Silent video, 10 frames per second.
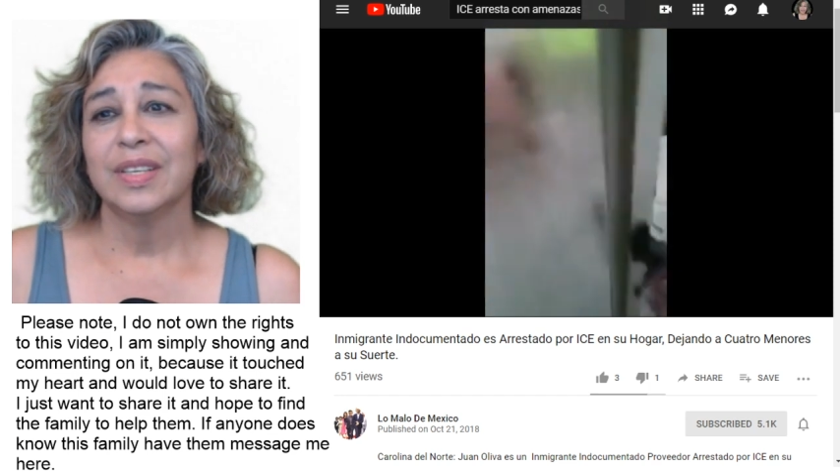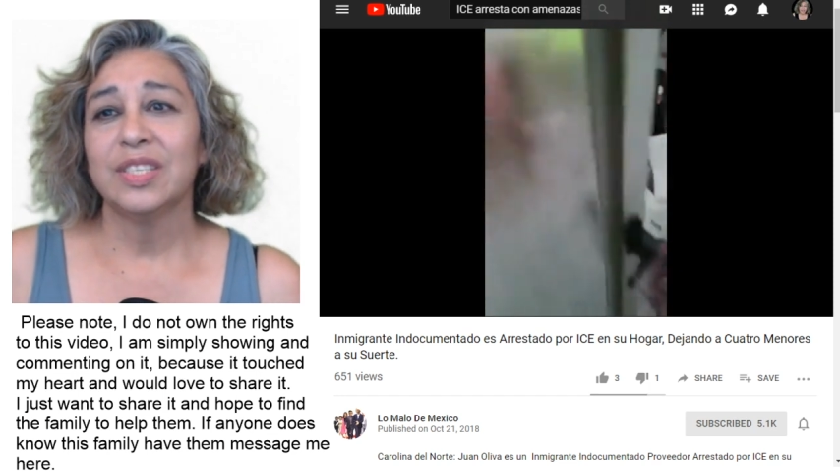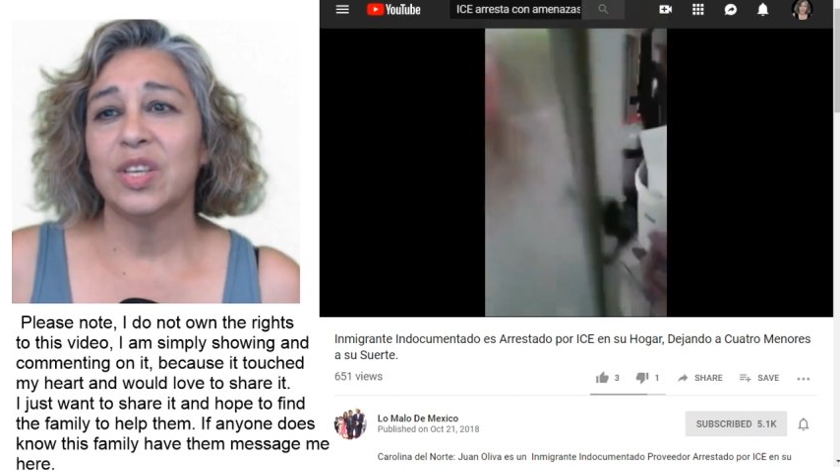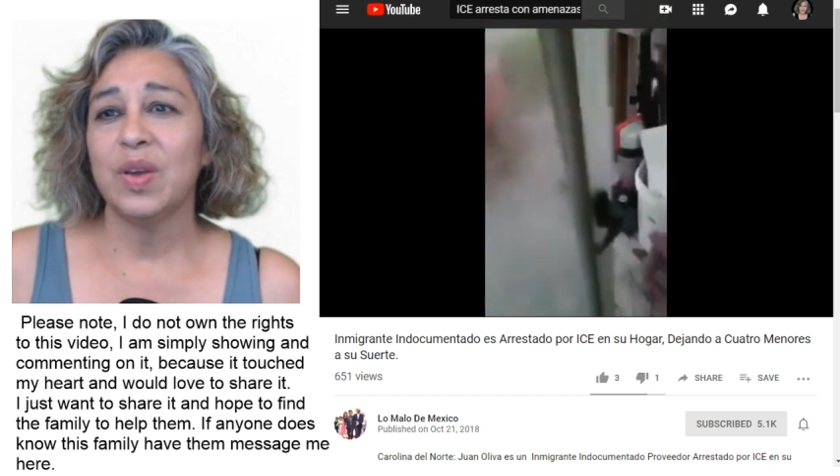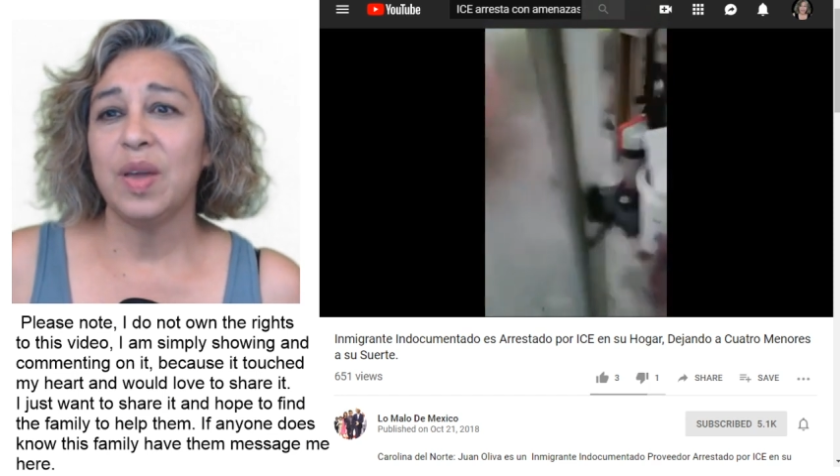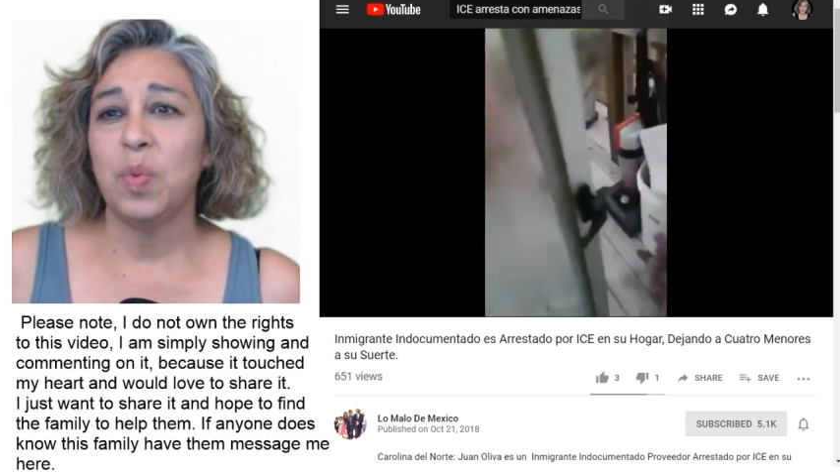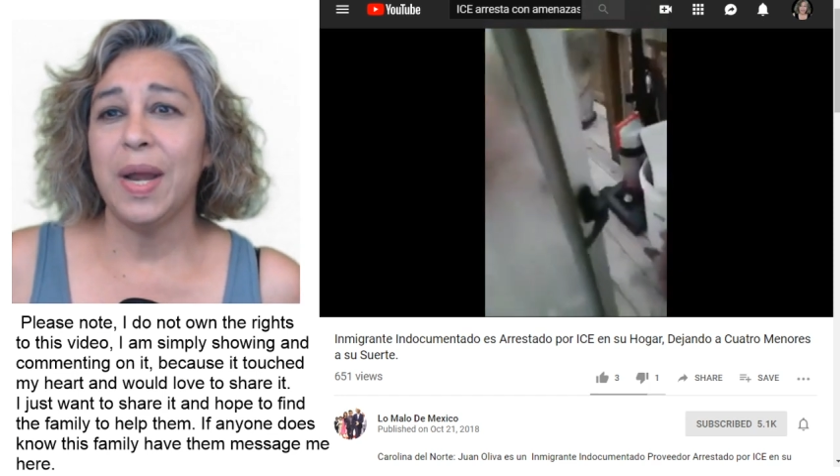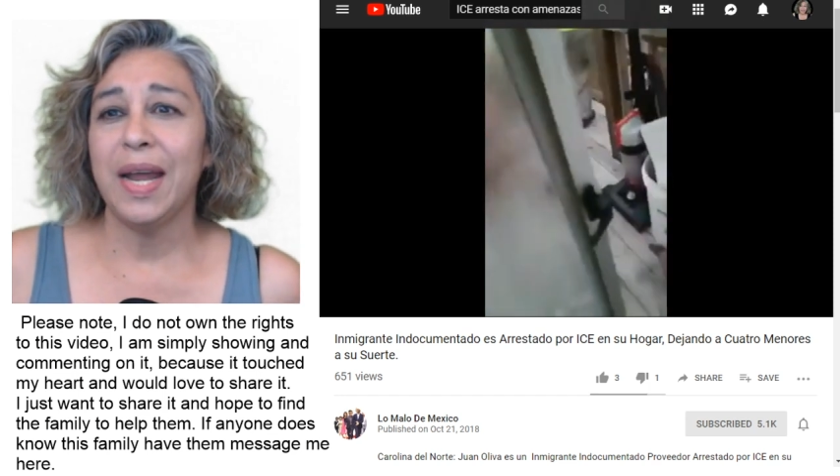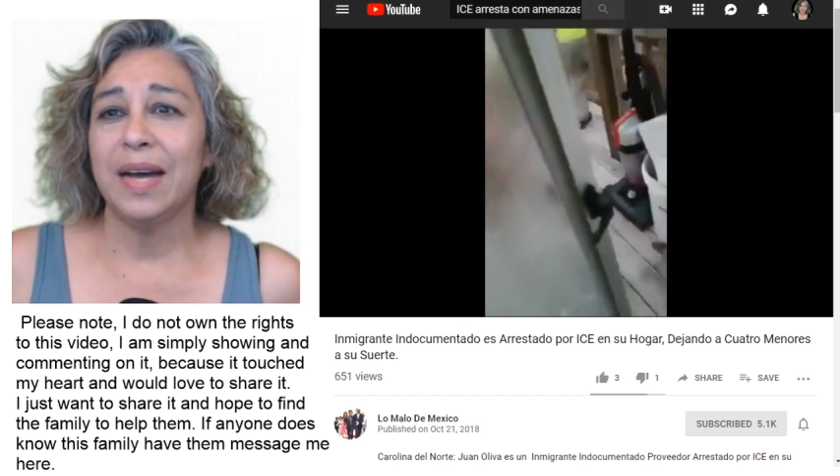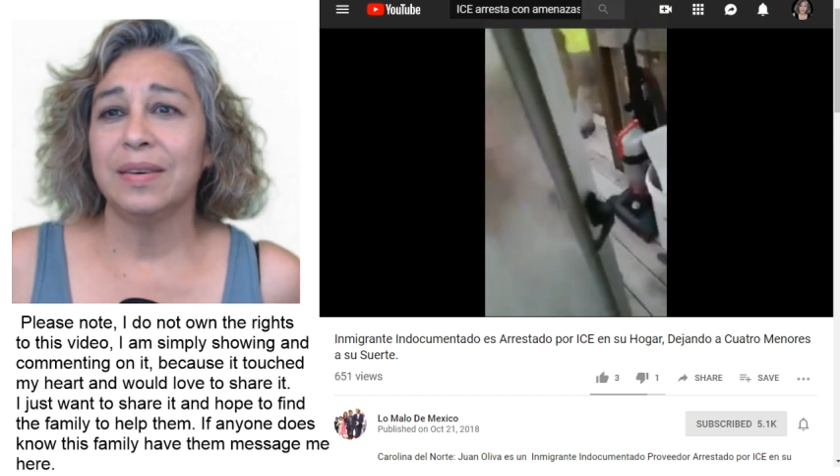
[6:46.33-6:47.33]
so he
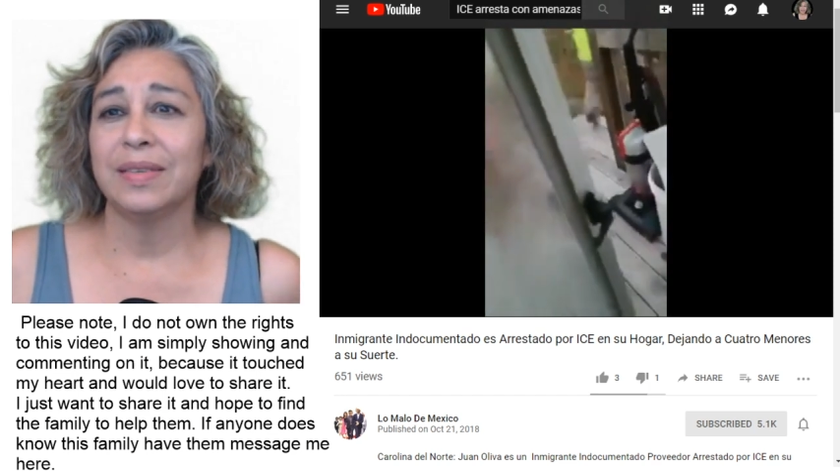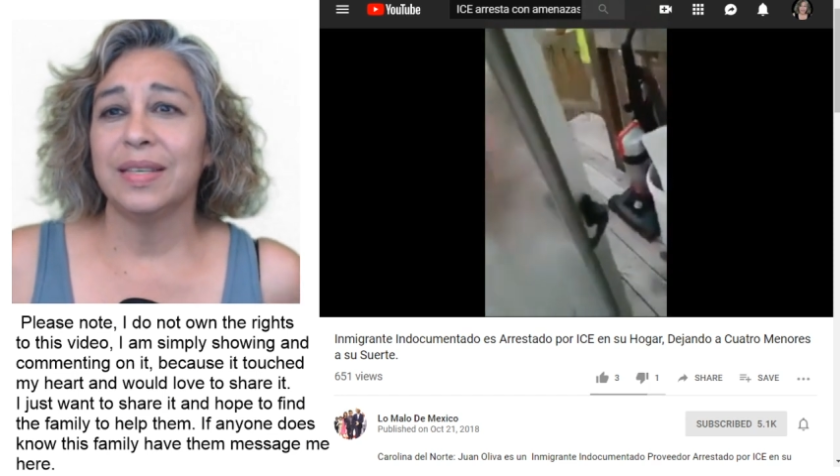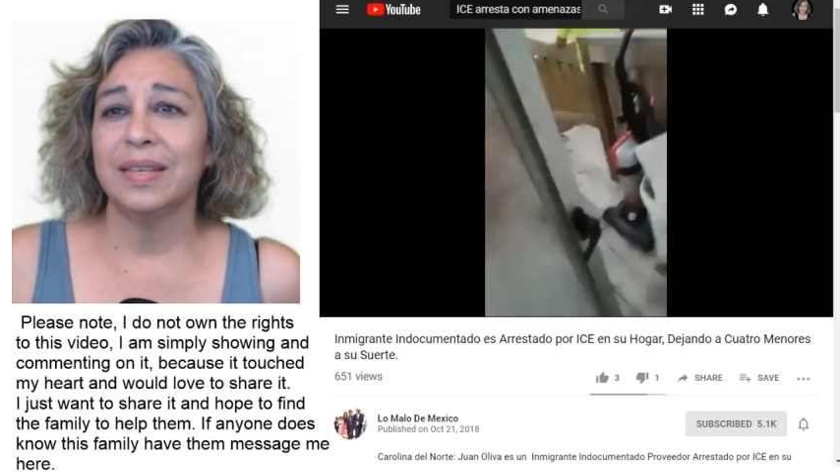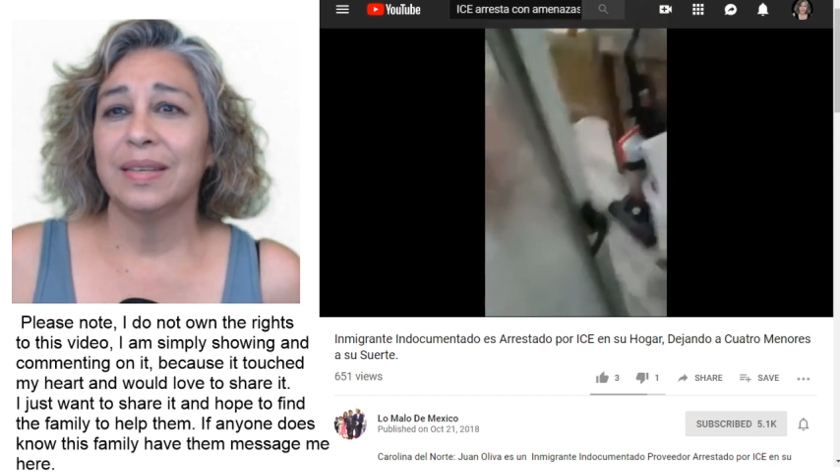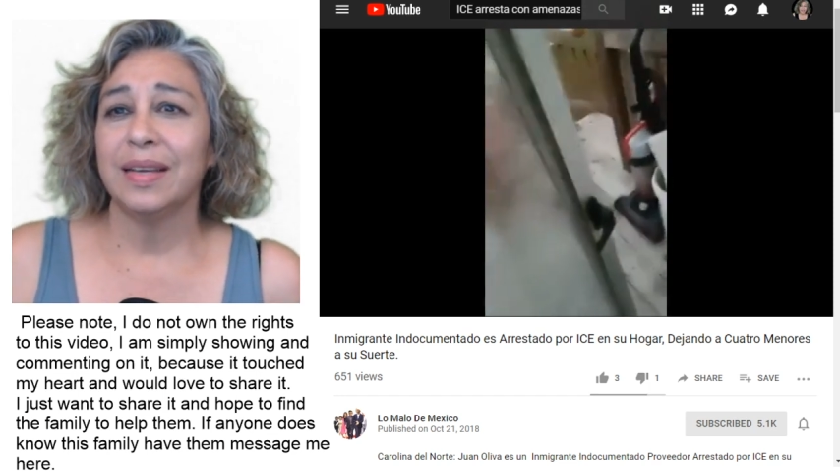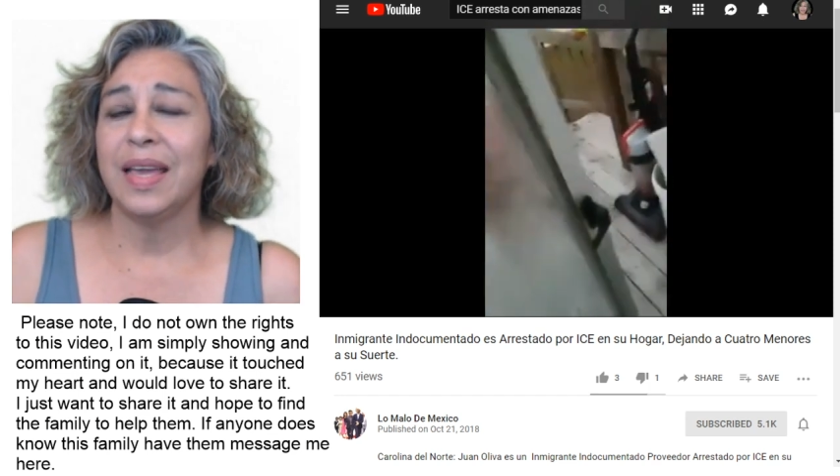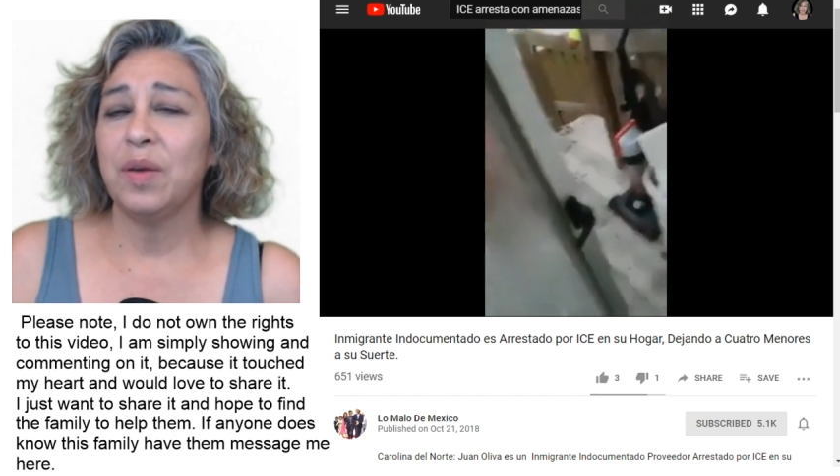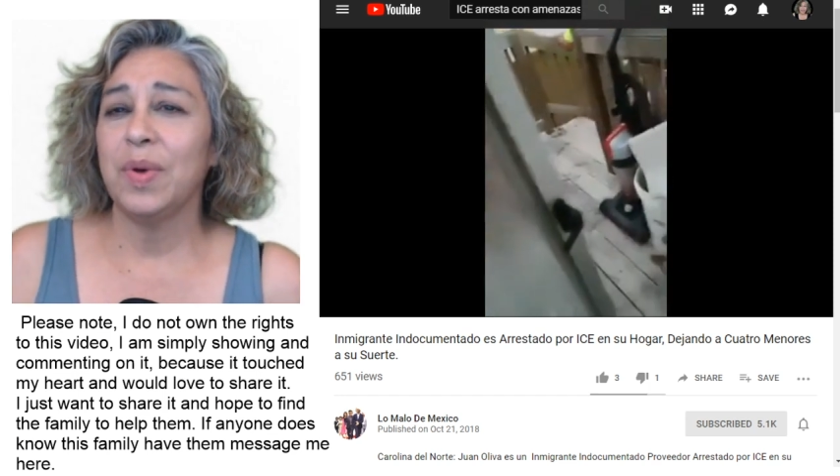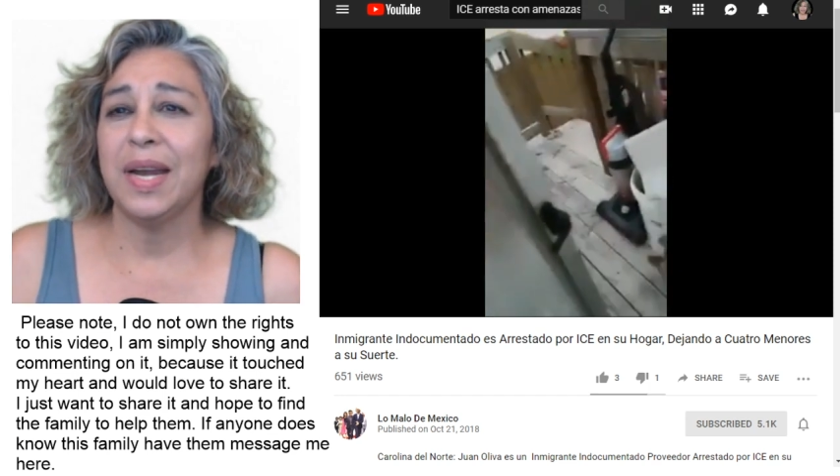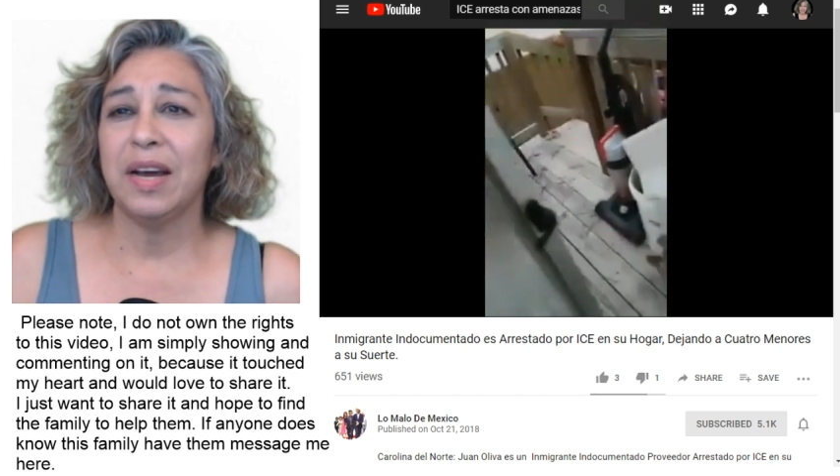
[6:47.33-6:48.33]
went out. He
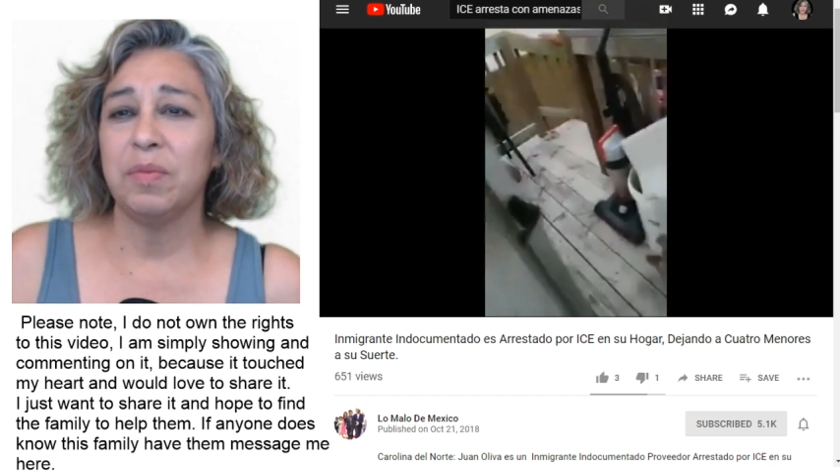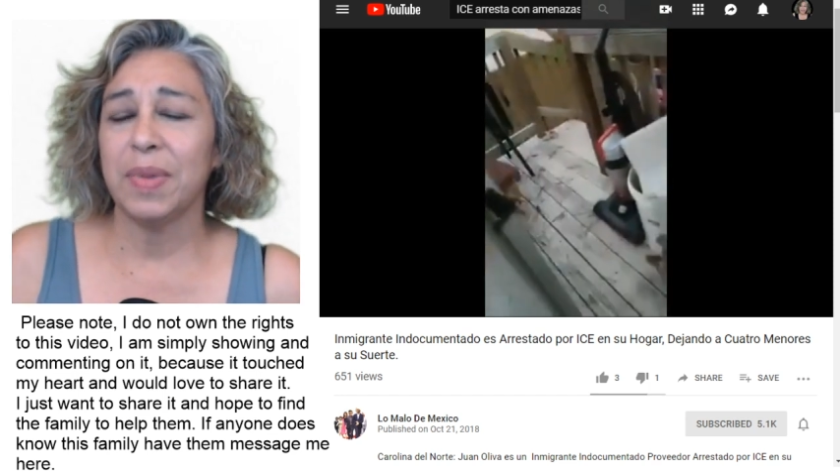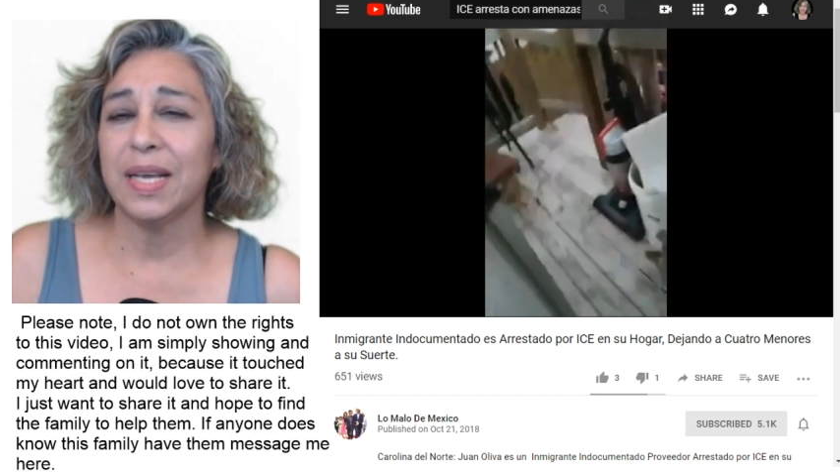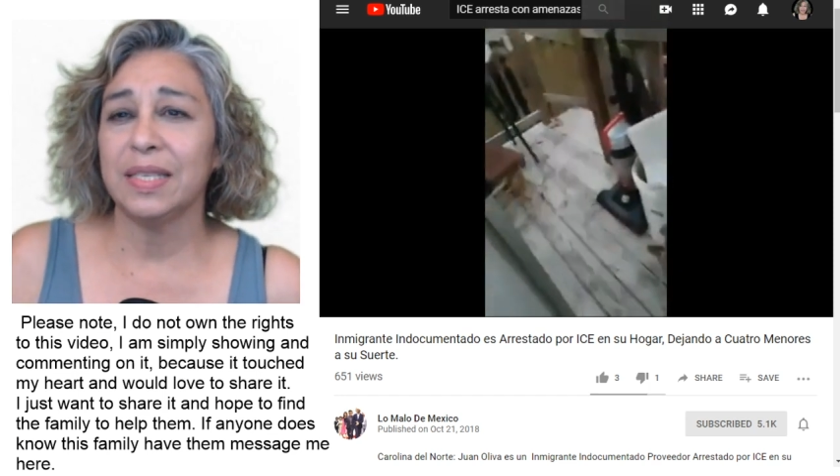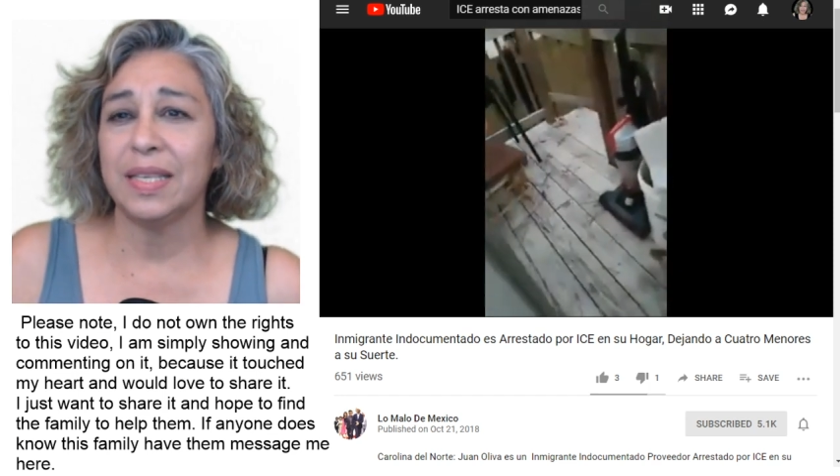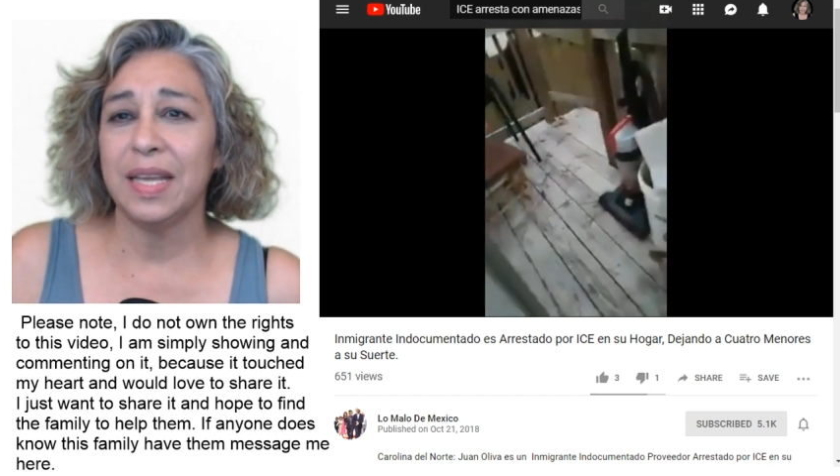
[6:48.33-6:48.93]
went out because